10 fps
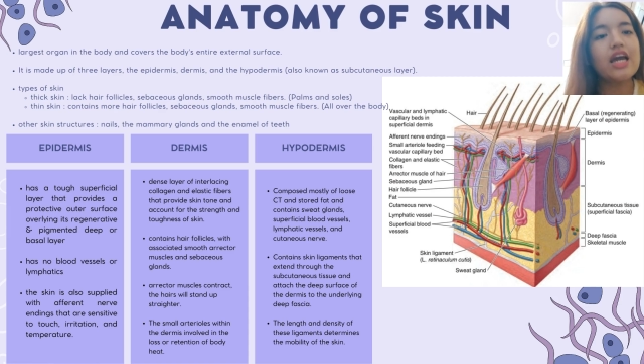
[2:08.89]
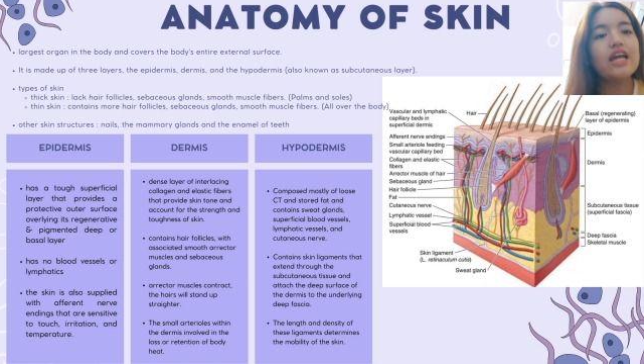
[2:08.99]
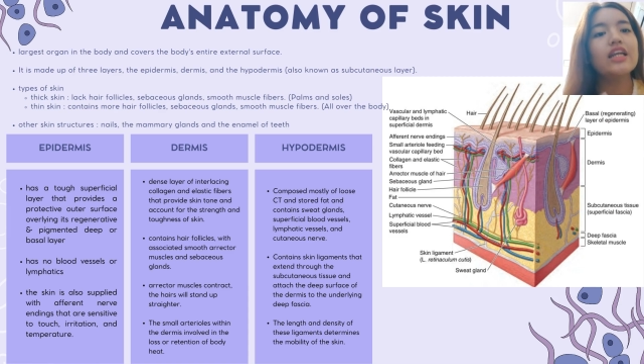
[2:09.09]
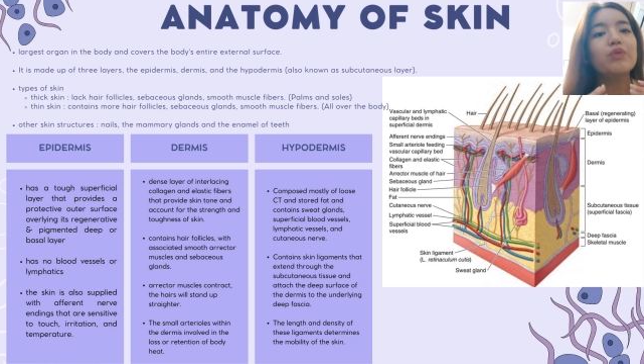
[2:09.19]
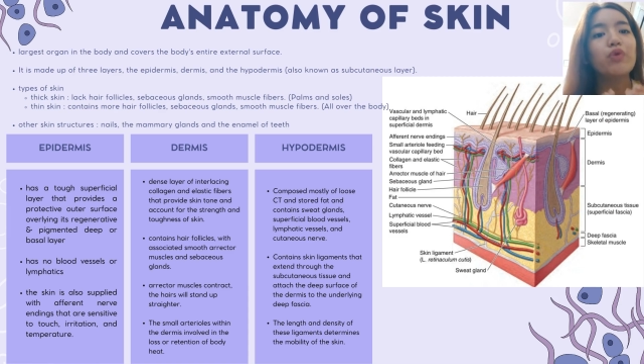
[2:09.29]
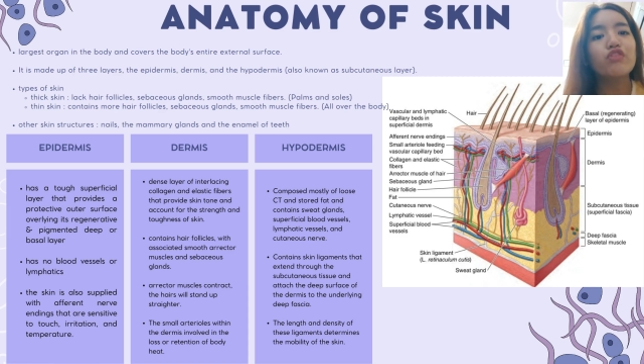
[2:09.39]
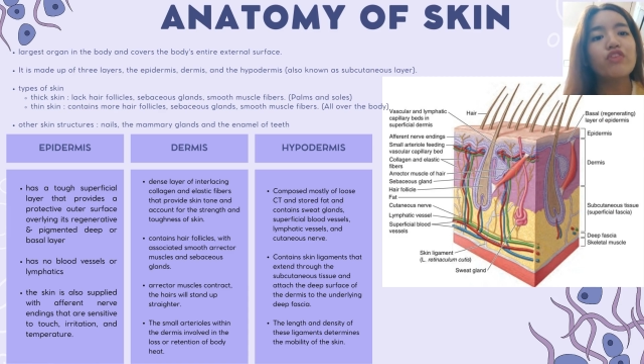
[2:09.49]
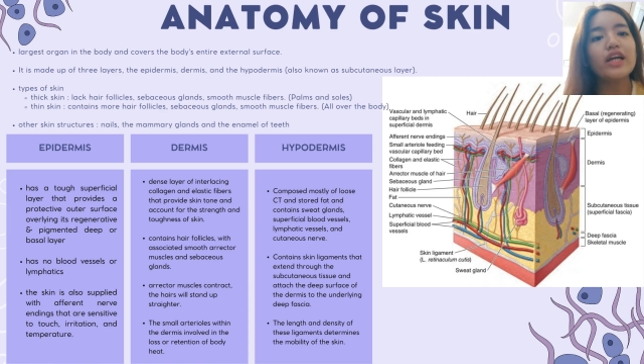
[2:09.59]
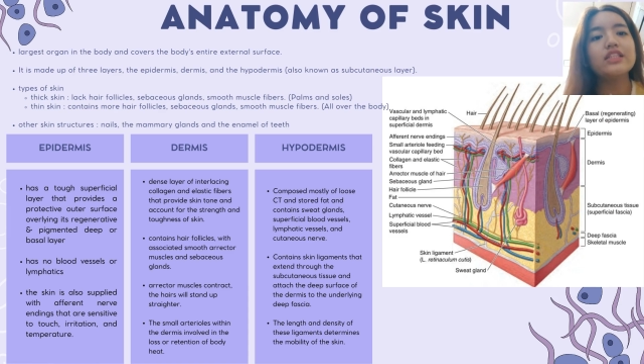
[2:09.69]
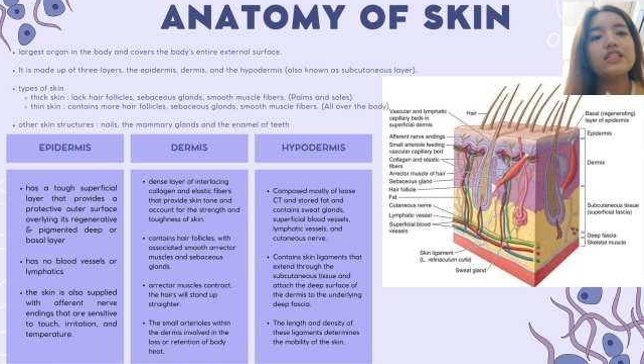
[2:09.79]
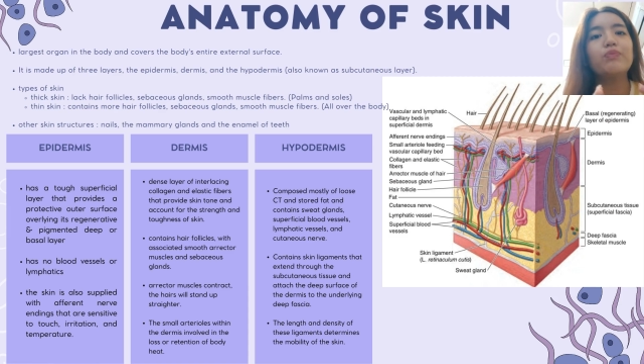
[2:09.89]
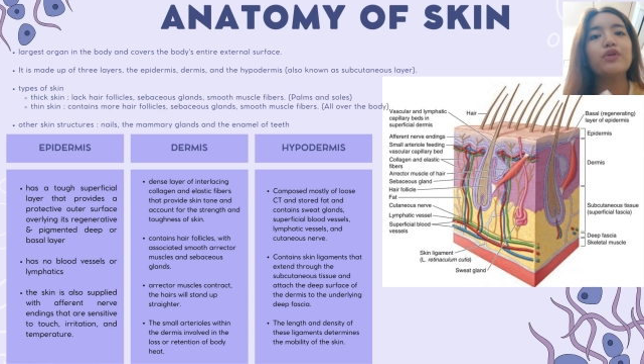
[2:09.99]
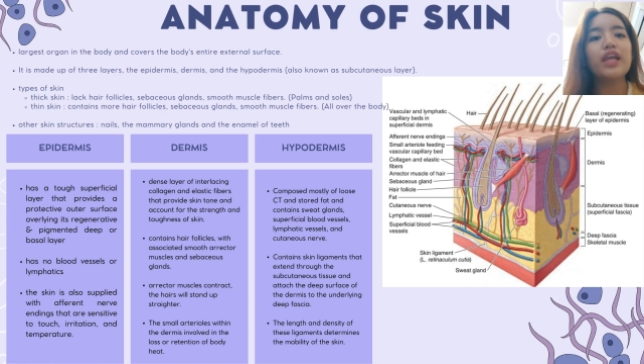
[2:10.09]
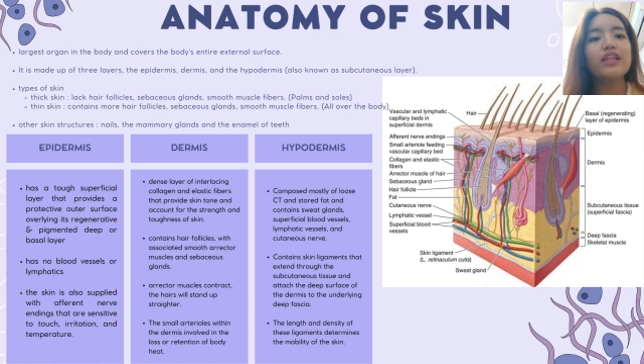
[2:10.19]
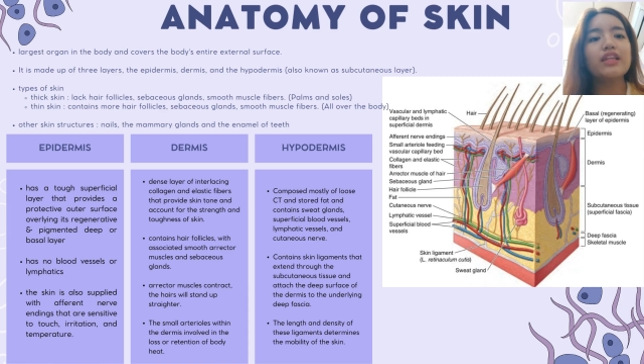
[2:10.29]
that provides a
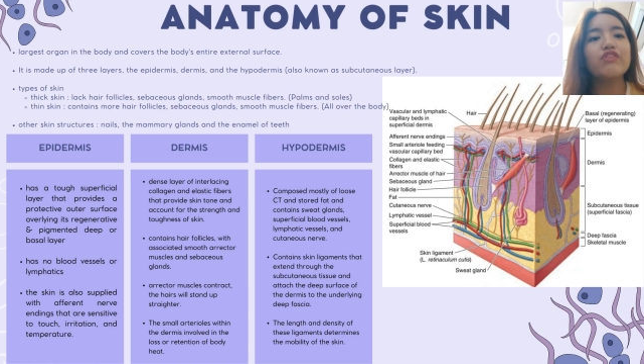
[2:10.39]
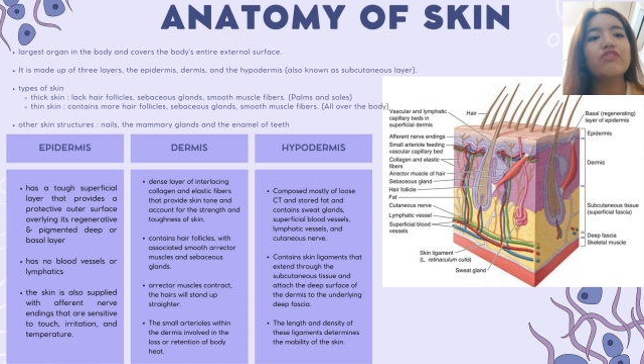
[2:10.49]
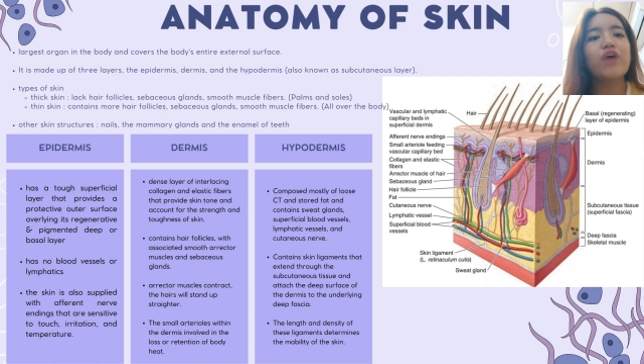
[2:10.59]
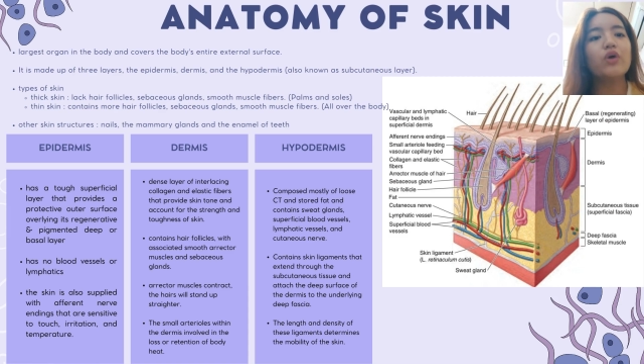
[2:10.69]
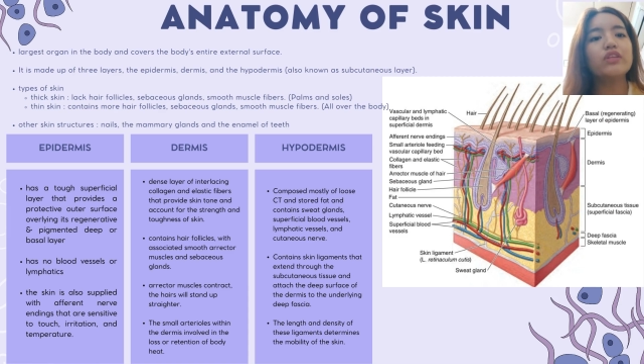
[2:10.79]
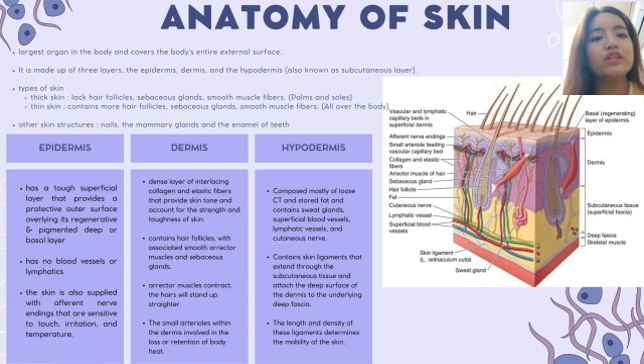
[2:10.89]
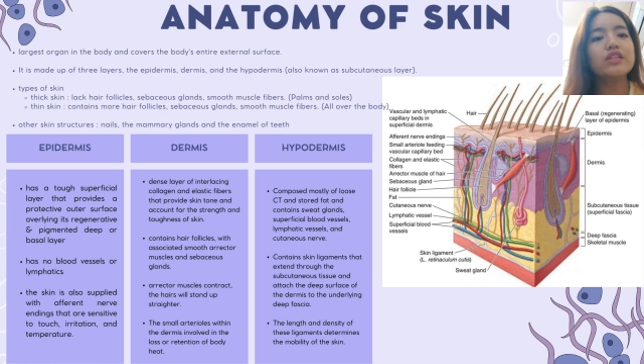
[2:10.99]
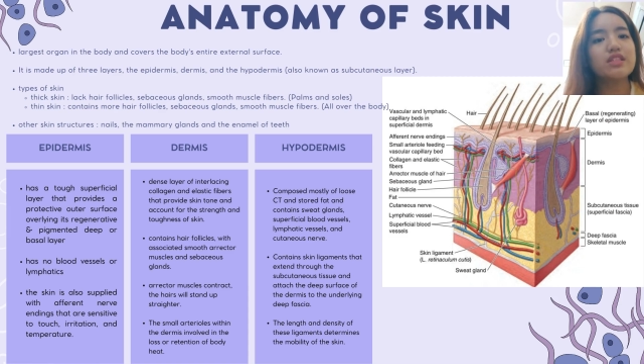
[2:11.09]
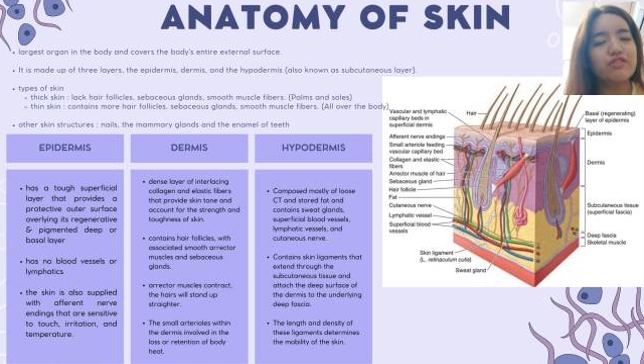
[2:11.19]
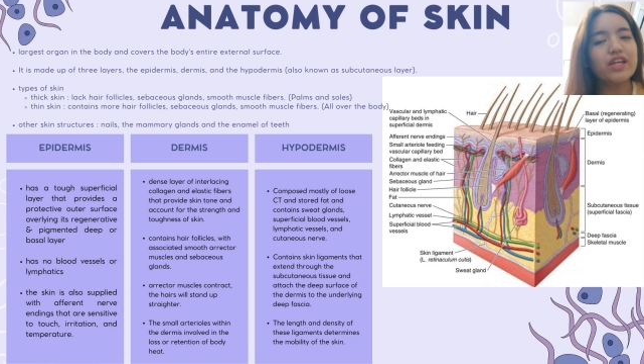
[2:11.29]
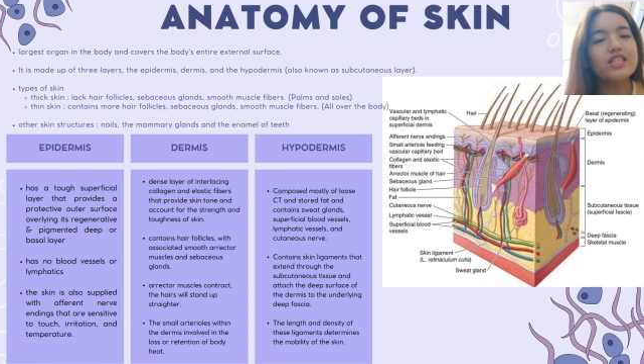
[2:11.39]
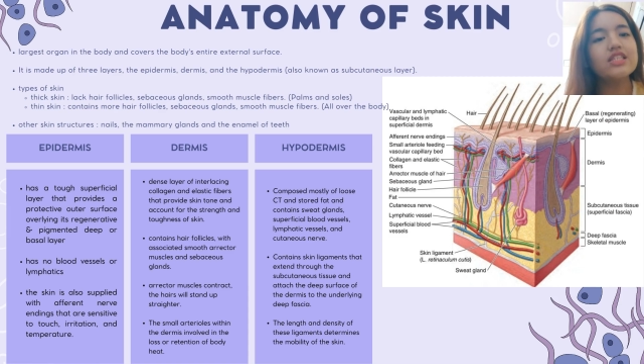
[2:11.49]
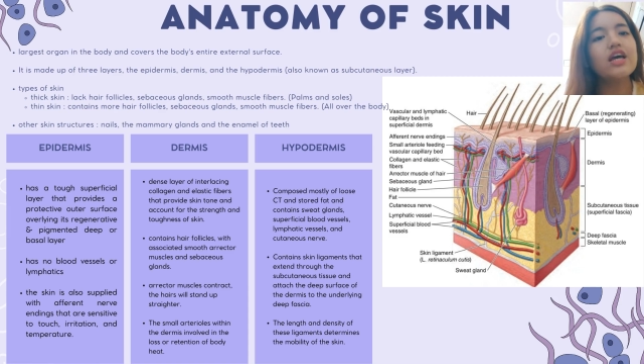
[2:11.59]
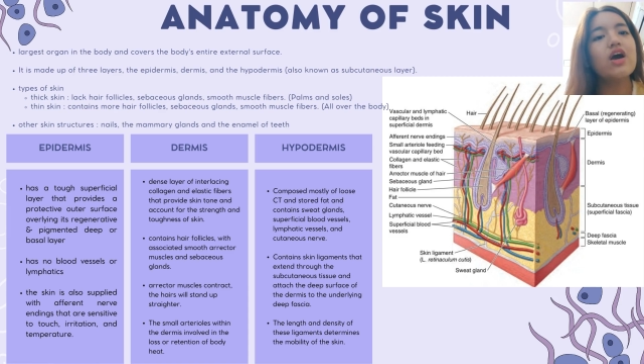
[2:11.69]
protective outer surface